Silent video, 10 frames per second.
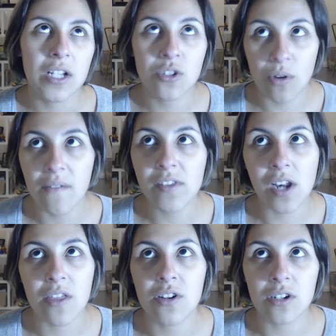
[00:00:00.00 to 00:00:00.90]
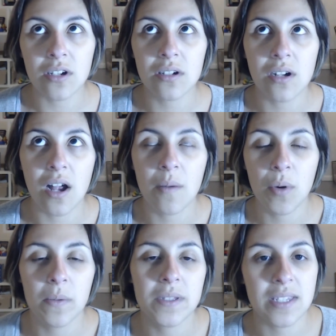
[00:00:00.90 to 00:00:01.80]
I do have another
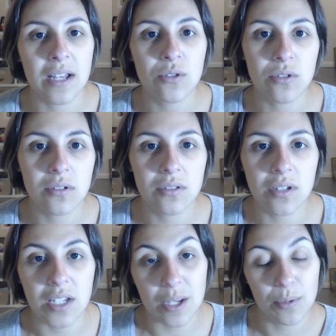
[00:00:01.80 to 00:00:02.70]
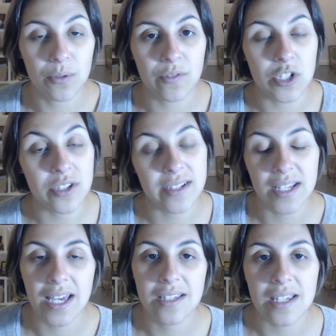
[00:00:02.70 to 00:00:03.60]
appointment scheduled on April 1st
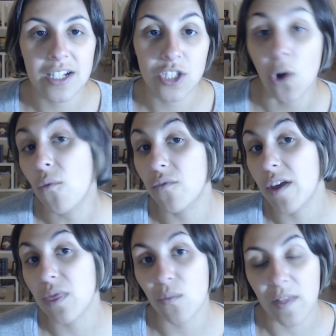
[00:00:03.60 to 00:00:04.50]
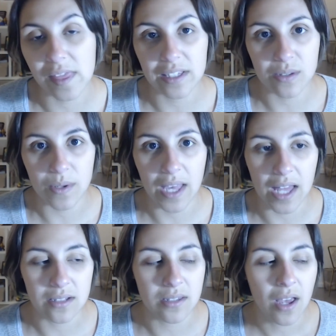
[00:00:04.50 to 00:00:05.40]
in case I don't find the one this
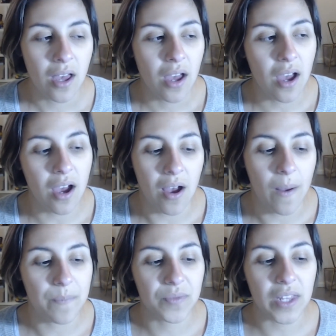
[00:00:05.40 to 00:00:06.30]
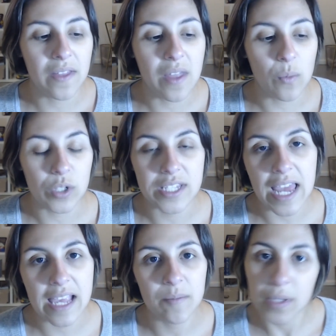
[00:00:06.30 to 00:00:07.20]
weekend. Um, and then we're
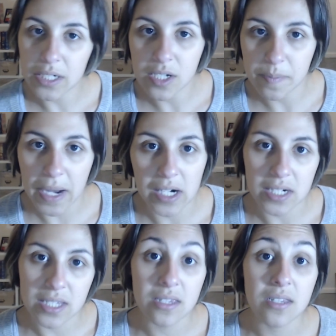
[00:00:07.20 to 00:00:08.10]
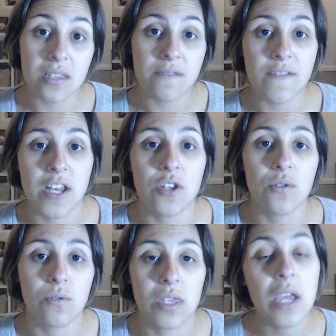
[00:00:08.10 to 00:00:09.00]
taking Peter's parents to see the
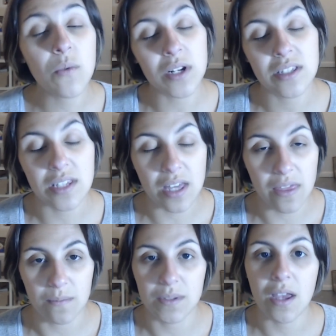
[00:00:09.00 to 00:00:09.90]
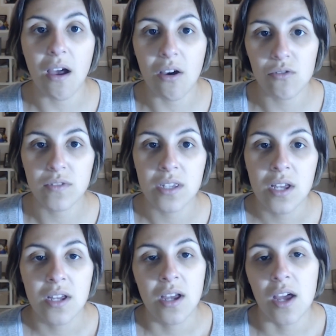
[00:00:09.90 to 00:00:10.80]
venue. They want to see it themselves.
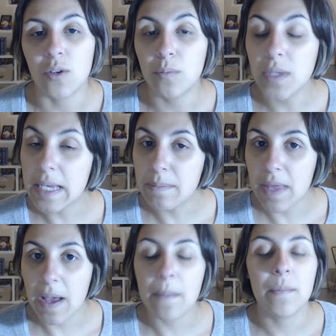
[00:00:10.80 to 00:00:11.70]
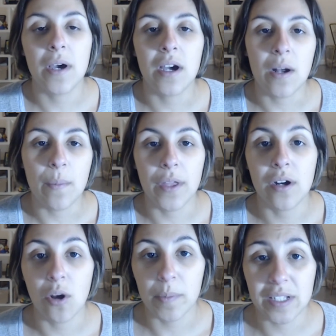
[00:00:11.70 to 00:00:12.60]
blame them. Um,
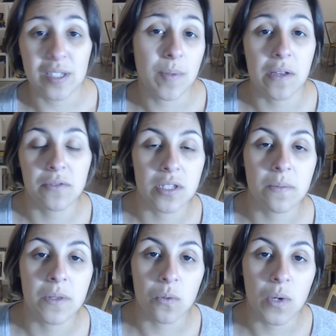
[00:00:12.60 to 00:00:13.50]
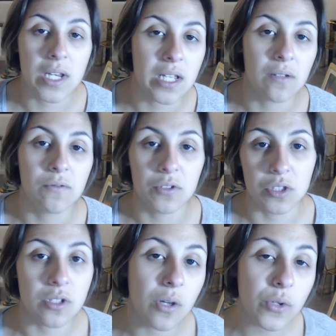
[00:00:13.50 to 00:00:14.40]
helping us pay for some of the wedding, full
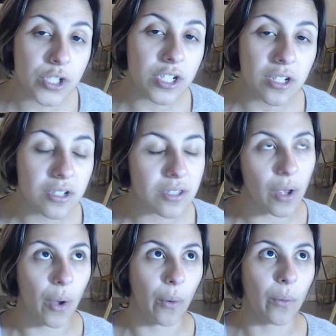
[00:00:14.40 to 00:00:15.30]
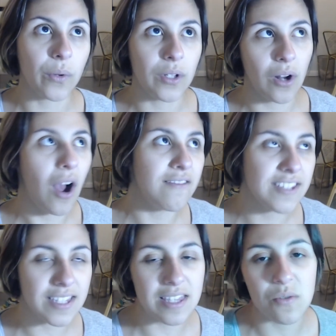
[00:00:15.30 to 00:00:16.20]
disclosure. So, you know,
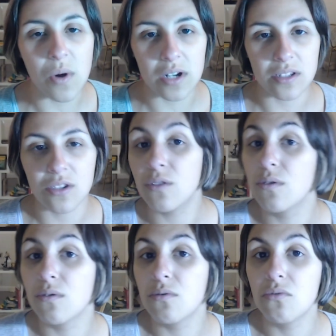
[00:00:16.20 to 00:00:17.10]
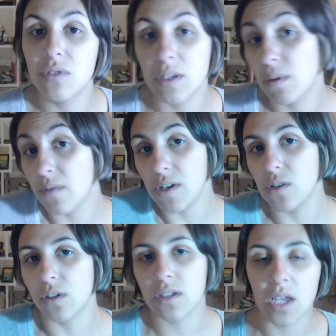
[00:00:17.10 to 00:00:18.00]
obviously they want to see what the
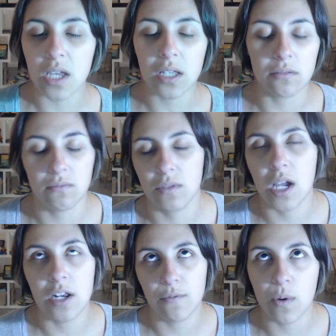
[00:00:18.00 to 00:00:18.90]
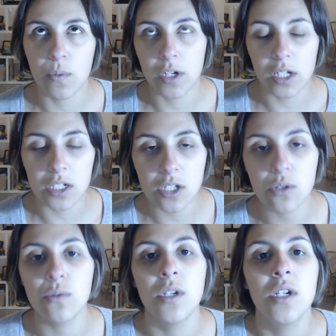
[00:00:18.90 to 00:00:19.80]
venue looks like and kind of what we're going to
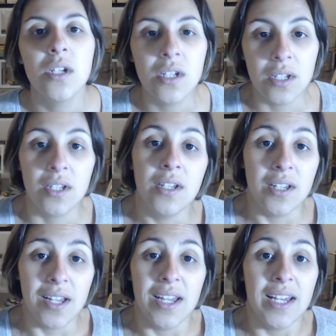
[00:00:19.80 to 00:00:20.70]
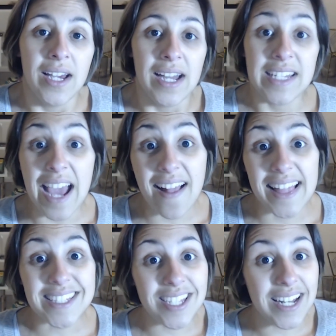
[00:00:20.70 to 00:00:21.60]
do. And yeah,
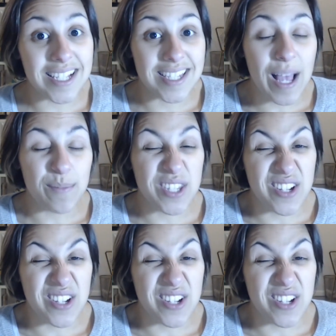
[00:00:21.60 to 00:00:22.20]
that's the next step.